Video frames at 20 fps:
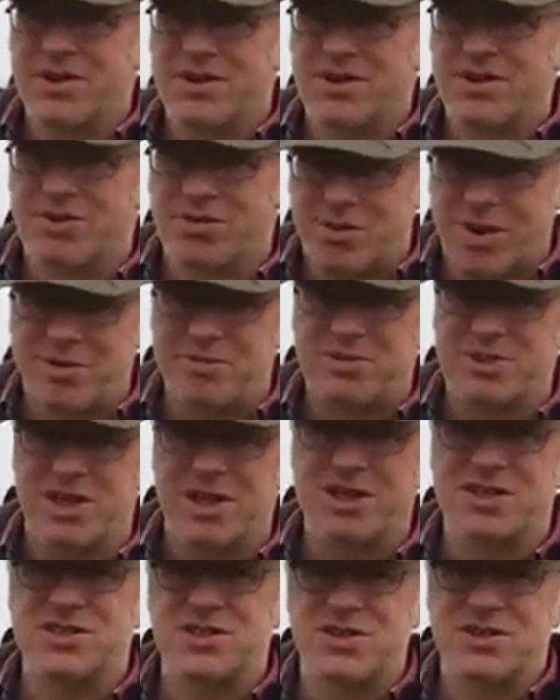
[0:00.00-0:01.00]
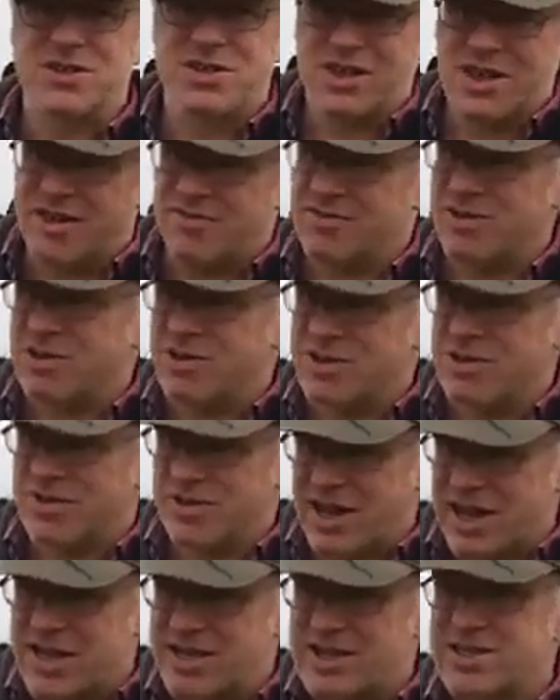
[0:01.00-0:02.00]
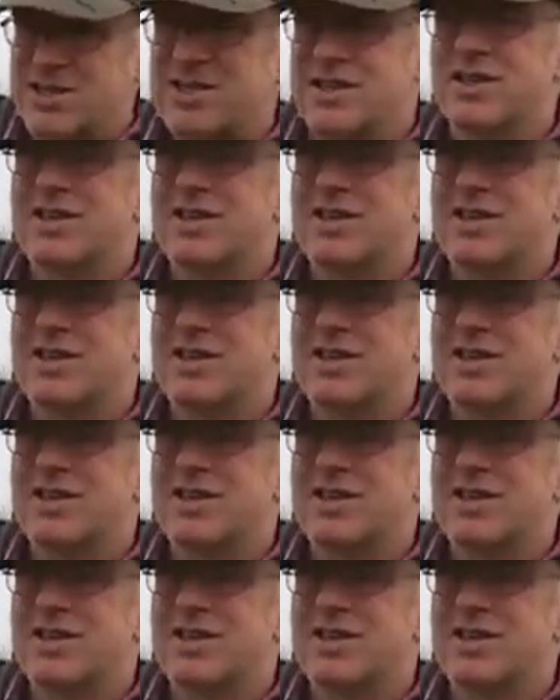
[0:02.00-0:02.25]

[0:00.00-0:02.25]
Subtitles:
the website, so you can have a look at that,